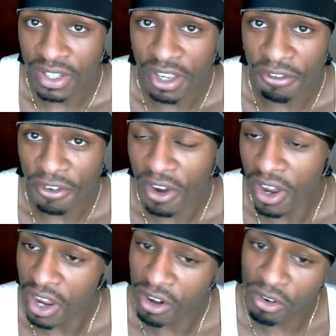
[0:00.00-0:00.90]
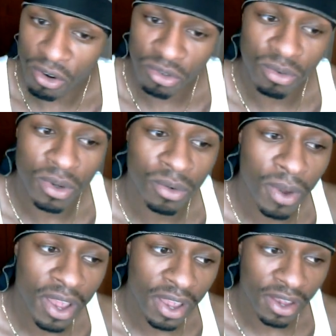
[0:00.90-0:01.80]
If your hair grows one
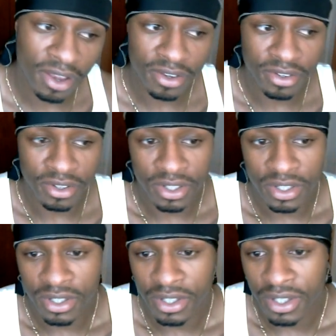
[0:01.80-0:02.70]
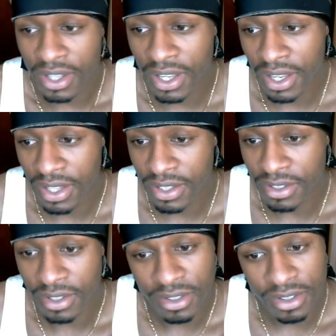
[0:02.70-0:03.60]
way
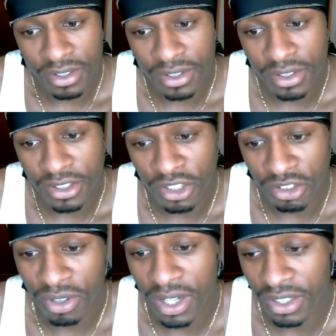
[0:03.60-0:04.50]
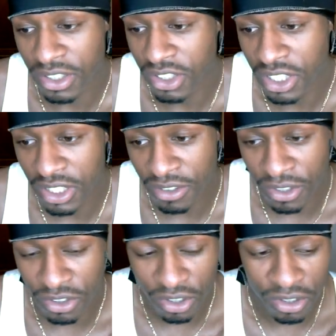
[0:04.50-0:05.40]
and you're trying to achieve
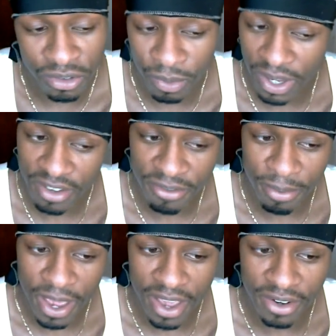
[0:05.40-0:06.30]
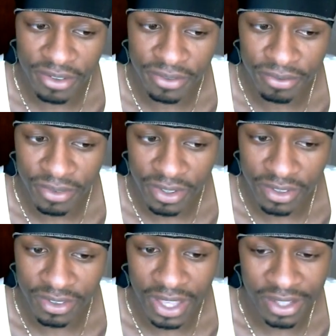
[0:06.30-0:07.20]
a certain wave pattern
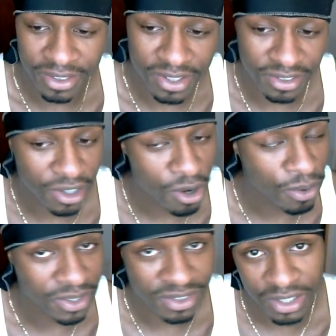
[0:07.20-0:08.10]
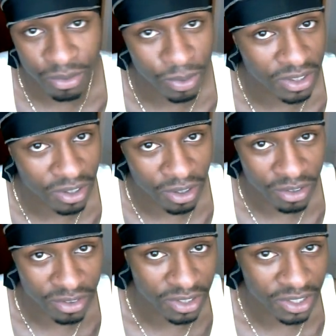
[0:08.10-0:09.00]
that doesn't coexist with the
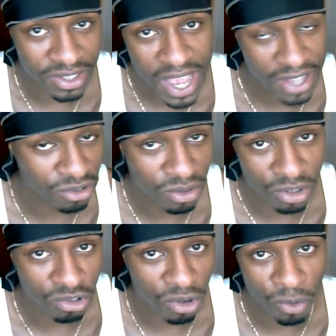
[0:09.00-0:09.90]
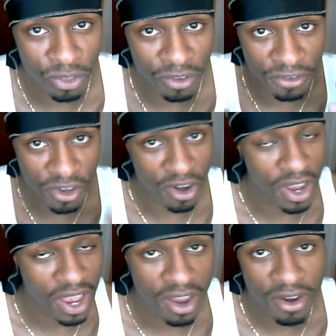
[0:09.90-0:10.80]
natural growth of your
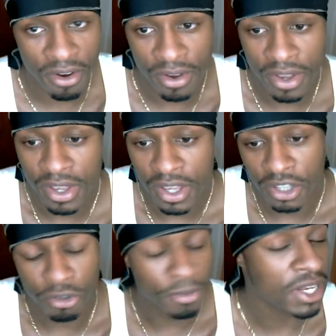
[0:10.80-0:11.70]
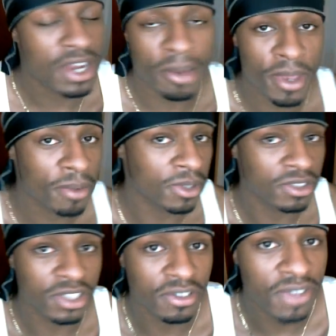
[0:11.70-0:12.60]
hair, you may not be able to
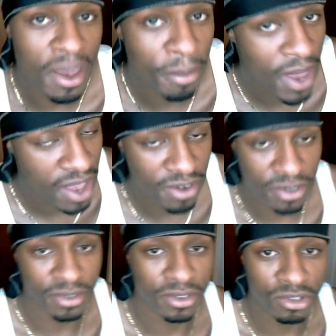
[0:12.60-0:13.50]
achieve that pattern.